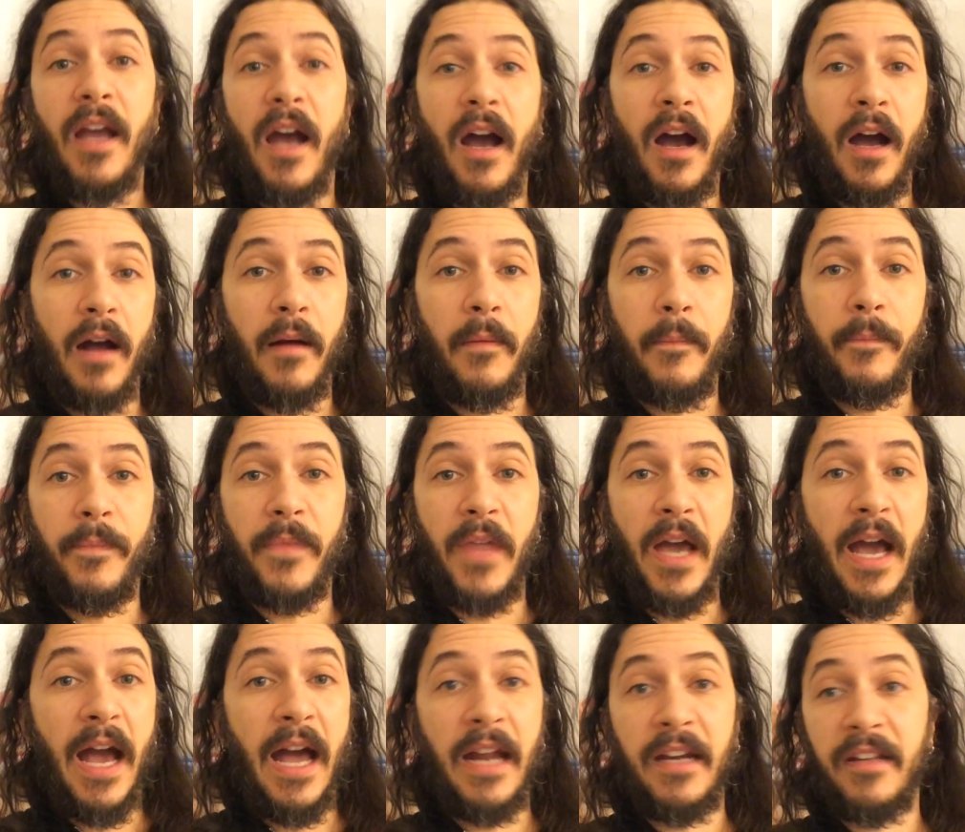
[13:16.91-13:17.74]

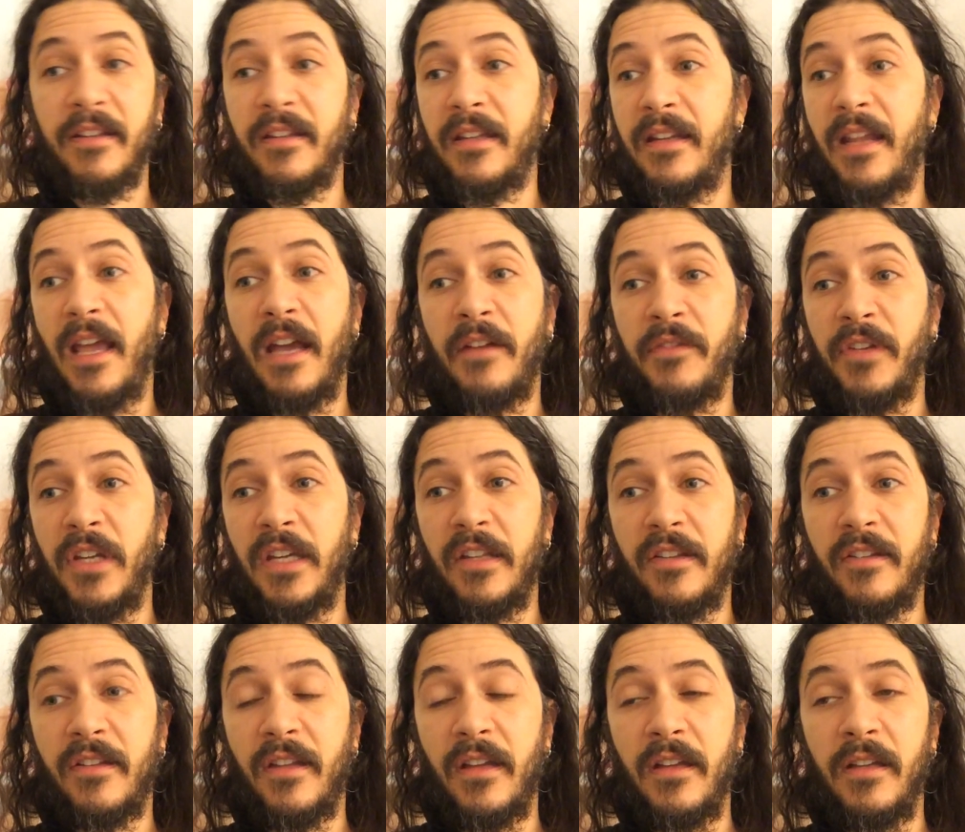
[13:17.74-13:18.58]
The hottest and
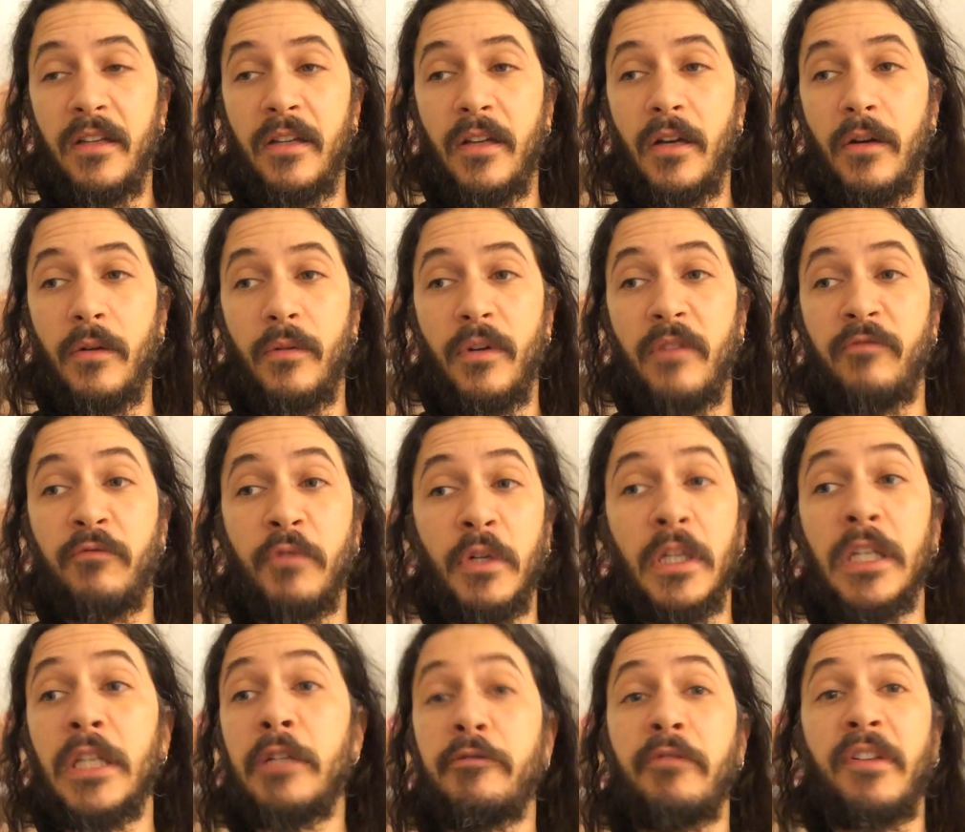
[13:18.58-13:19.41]
heaviest, you know,
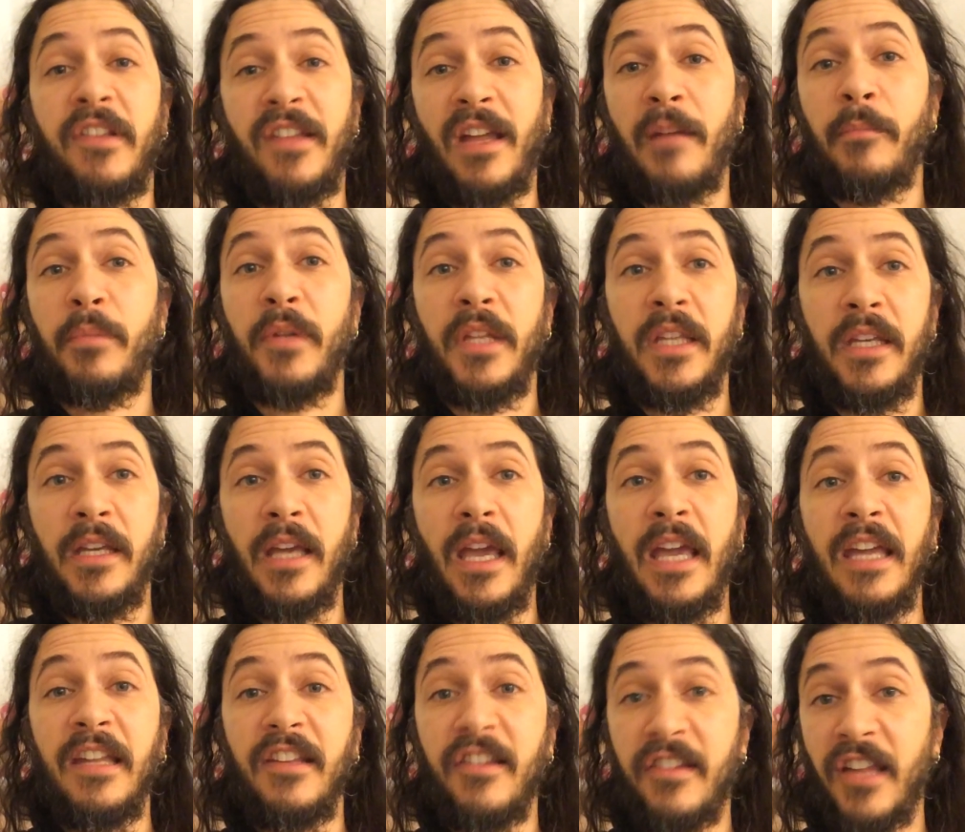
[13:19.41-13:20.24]
really resembling
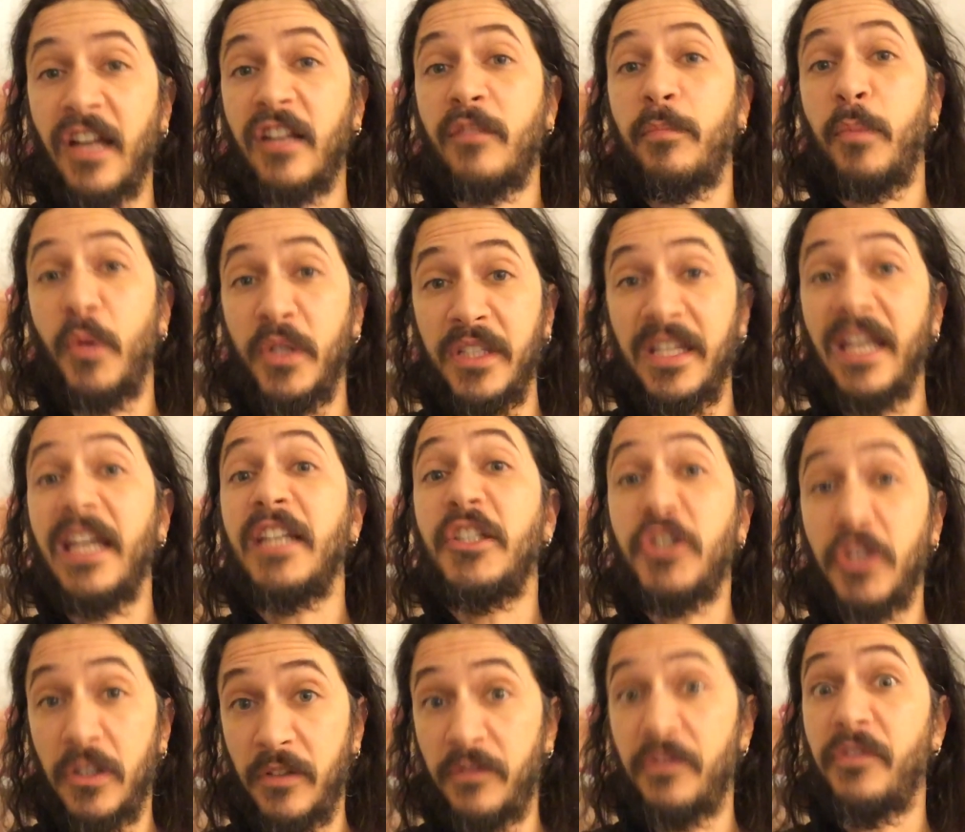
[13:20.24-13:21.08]
a
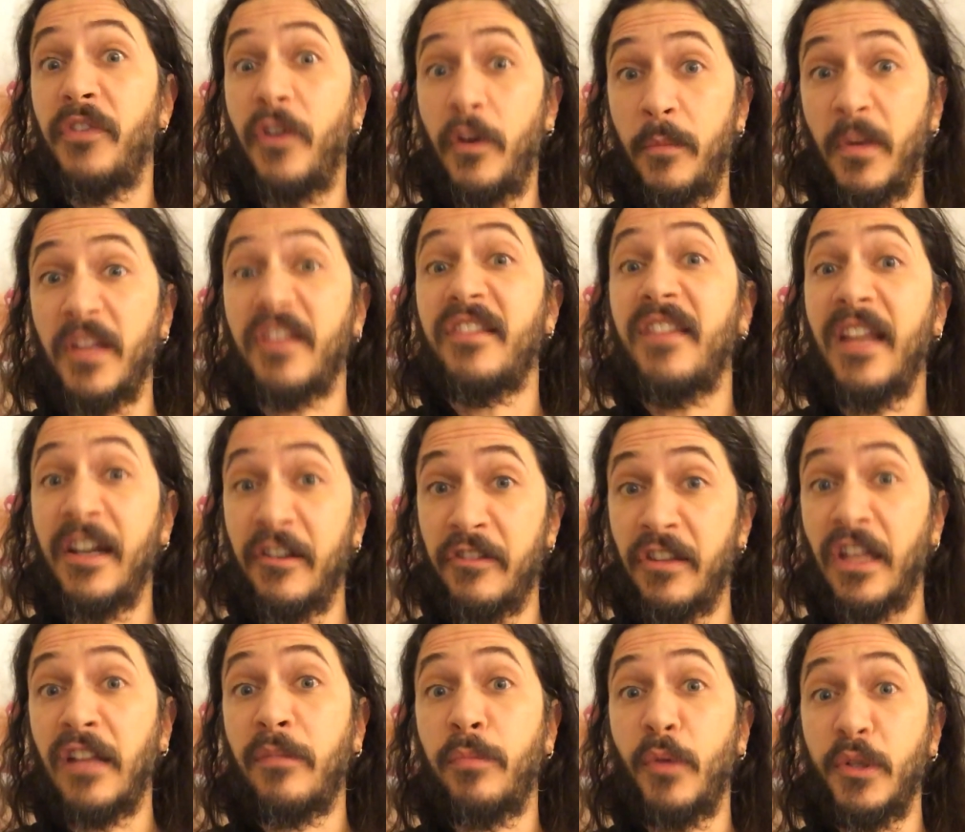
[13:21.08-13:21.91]
sexploitation film, a
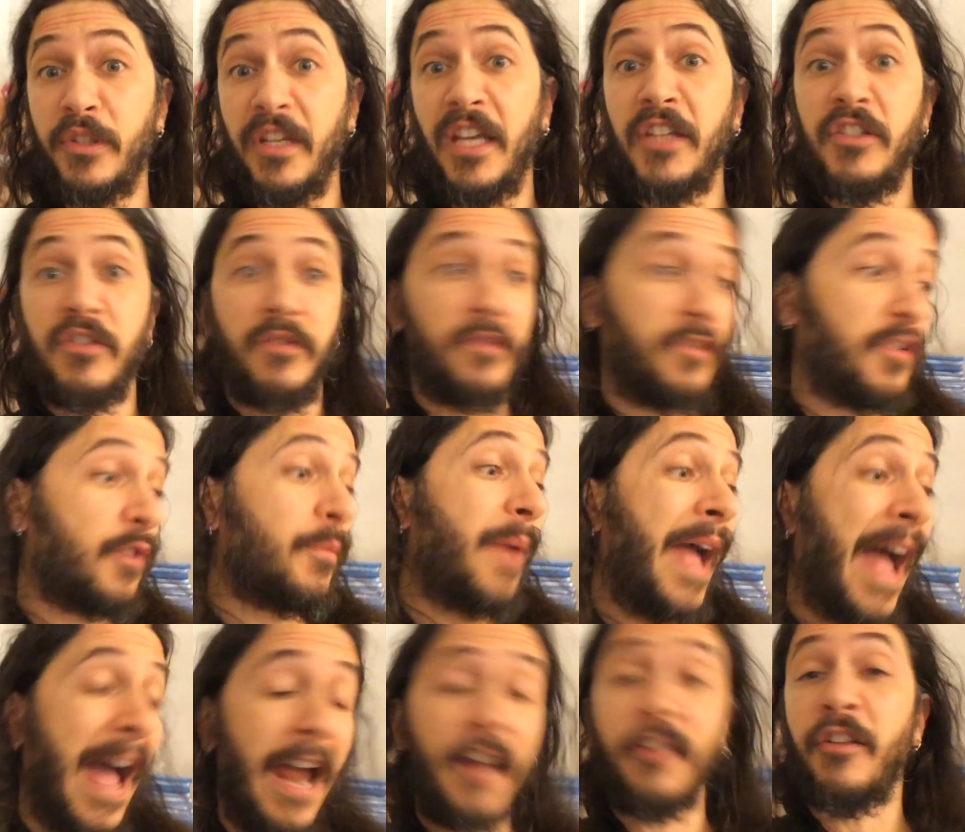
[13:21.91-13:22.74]
standard sexploitation
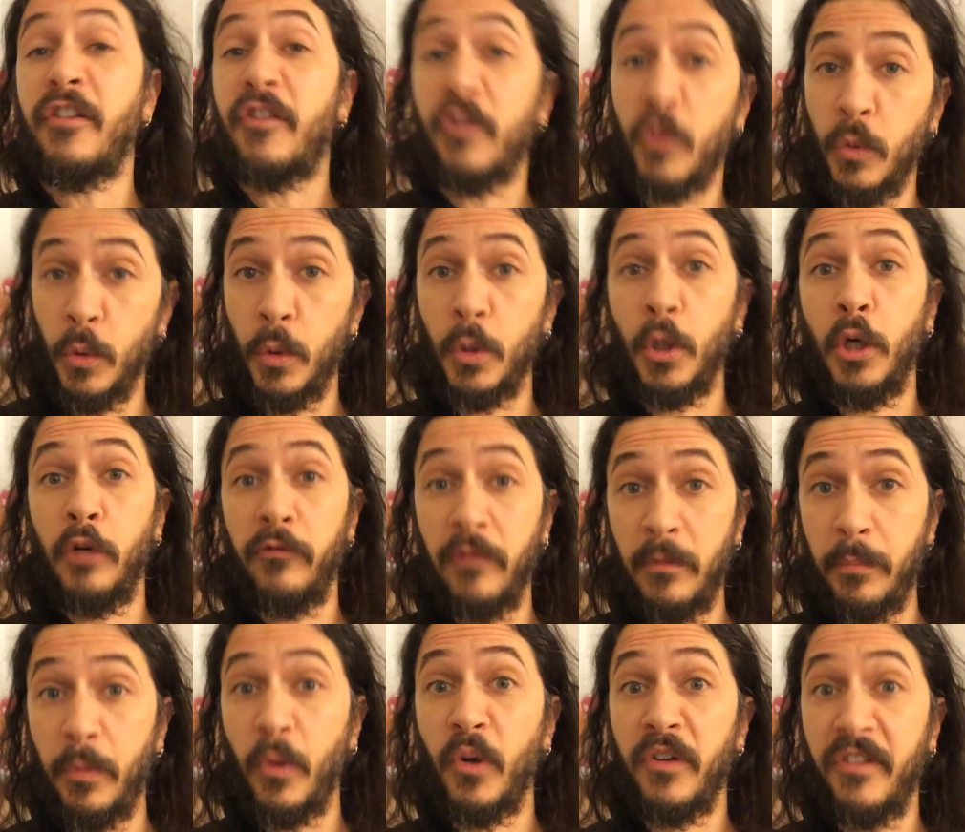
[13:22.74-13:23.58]
film out of the Schoolgirl
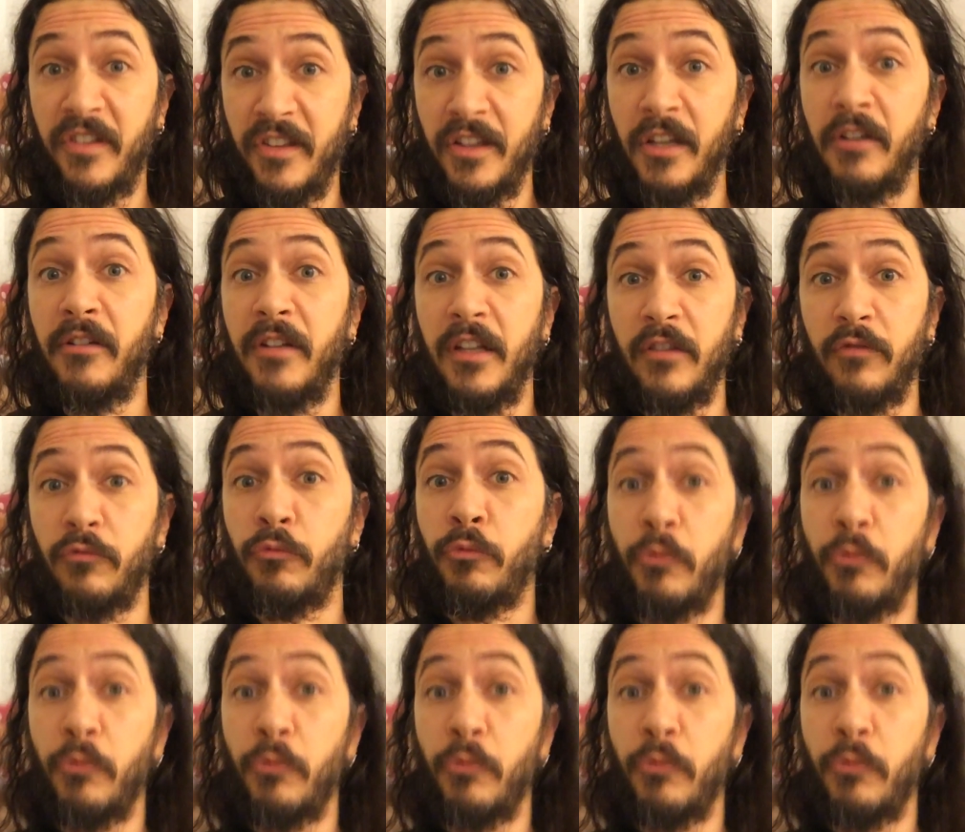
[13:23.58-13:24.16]
Report series.